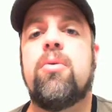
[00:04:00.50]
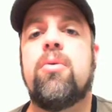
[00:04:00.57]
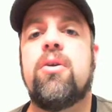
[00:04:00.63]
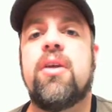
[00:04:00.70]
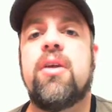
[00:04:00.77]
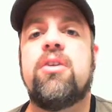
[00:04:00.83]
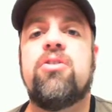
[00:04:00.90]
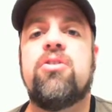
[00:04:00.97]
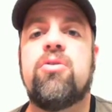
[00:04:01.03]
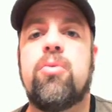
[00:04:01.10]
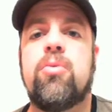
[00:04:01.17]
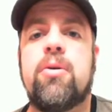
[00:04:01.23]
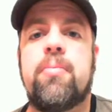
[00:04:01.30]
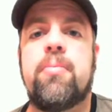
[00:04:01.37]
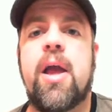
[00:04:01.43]
where they just
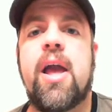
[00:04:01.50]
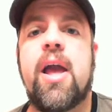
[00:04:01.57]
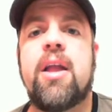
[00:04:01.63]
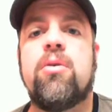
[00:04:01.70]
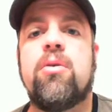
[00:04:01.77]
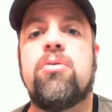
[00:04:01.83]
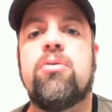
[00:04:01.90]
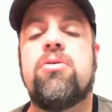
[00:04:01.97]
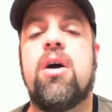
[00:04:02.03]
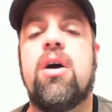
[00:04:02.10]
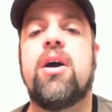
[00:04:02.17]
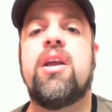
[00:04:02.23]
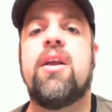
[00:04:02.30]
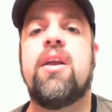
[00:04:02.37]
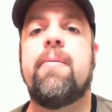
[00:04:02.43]
weren't panels
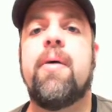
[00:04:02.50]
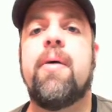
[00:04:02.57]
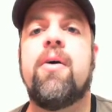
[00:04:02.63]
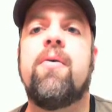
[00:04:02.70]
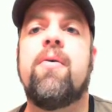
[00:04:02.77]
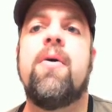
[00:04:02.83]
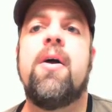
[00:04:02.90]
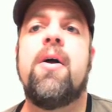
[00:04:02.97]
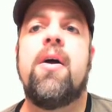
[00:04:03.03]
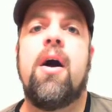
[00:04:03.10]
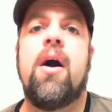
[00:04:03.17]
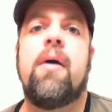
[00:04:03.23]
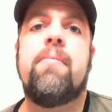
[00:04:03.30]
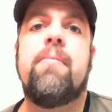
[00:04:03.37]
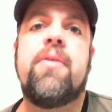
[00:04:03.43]
talking about
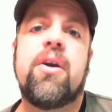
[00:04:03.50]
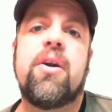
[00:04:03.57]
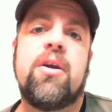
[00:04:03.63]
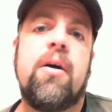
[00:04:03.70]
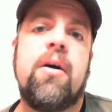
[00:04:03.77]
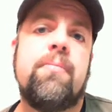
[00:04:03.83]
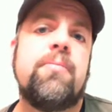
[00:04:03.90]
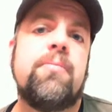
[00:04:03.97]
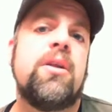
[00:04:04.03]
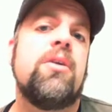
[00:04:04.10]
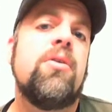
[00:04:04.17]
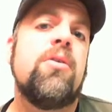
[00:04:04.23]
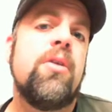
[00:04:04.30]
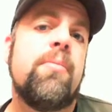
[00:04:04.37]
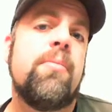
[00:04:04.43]
their company
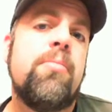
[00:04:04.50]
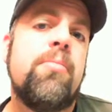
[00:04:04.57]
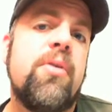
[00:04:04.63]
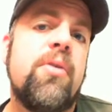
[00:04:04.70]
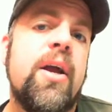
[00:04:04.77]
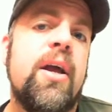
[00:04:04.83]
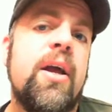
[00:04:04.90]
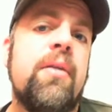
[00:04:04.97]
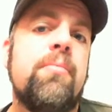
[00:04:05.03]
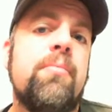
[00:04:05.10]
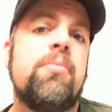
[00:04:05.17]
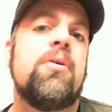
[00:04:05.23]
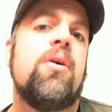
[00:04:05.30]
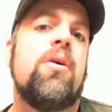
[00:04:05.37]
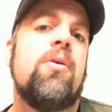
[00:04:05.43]
or their brand,
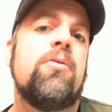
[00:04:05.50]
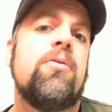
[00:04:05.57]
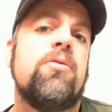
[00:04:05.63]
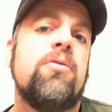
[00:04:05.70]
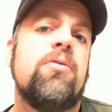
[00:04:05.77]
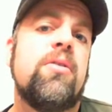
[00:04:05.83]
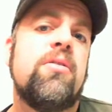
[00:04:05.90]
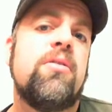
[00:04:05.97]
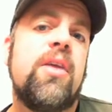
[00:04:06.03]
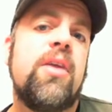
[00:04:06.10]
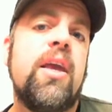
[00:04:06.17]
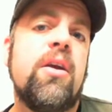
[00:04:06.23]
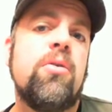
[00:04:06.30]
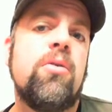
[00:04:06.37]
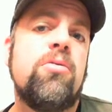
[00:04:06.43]
but also this
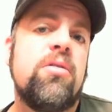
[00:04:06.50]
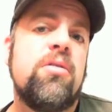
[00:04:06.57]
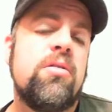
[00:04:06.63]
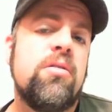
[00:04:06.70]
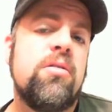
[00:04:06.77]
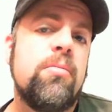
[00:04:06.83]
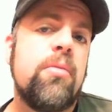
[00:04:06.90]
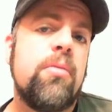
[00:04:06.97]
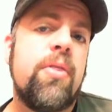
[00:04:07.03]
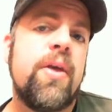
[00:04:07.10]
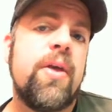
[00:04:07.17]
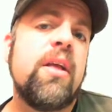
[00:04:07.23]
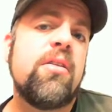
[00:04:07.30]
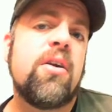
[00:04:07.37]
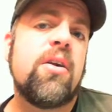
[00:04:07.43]
ecosystem, the
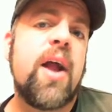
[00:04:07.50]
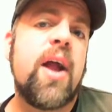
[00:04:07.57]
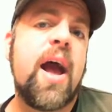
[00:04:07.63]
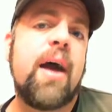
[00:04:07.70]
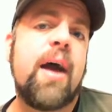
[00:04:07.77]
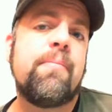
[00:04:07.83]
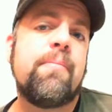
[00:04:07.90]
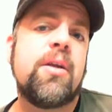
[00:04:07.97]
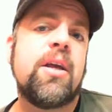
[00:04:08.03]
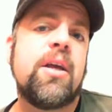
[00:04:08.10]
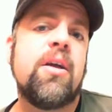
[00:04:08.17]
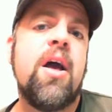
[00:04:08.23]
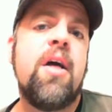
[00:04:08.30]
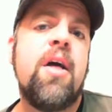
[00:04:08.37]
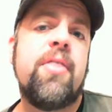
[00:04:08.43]
things that are
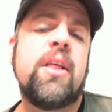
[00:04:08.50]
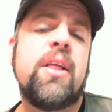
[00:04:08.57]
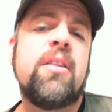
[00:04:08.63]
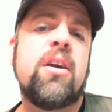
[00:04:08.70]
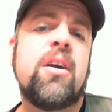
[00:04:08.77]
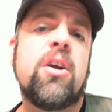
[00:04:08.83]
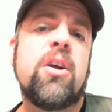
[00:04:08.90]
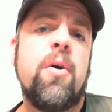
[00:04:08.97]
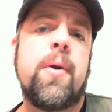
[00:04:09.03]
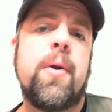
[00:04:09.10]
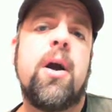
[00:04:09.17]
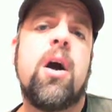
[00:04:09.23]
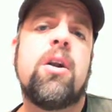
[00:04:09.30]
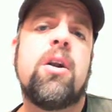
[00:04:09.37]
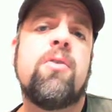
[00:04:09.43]
happening, things that are going
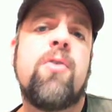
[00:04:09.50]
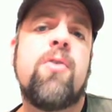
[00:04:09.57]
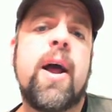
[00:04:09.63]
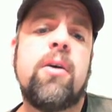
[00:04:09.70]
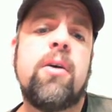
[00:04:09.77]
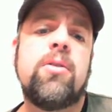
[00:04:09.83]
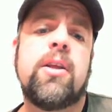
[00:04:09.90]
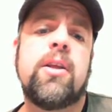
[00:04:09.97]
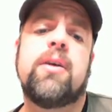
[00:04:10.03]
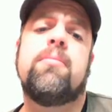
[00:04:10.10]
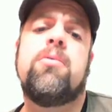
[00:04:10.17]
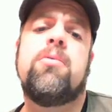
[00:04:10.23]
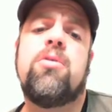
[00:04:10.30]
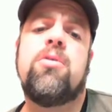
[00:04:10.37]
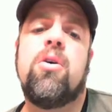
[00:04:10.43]
on around them.
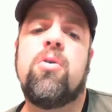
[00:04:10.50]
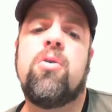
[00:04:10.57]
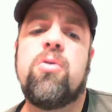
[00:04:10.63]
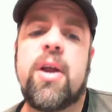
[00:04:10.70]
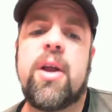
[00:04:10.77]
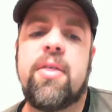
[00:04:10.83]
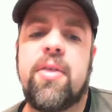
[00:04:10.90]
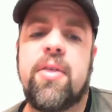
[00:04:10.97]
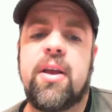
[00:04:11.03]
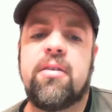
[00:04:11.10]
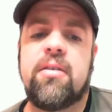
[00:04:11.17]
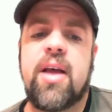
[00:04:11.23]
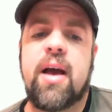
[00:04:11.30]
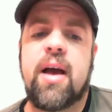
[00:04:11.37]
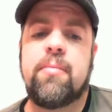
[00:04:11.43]
So great things
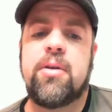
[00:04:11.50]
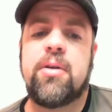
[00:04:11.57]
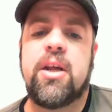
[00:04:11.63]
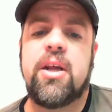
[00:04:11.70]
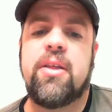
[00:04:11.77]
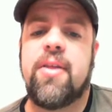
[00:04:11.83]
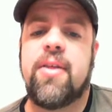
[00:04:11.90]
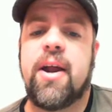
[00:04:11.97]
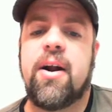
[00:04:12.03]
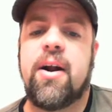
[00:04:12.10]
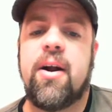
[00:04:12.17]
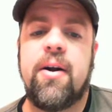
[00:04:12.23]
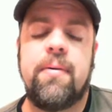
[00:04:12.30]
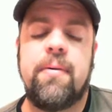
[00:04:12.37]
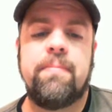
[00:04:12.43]
happening there.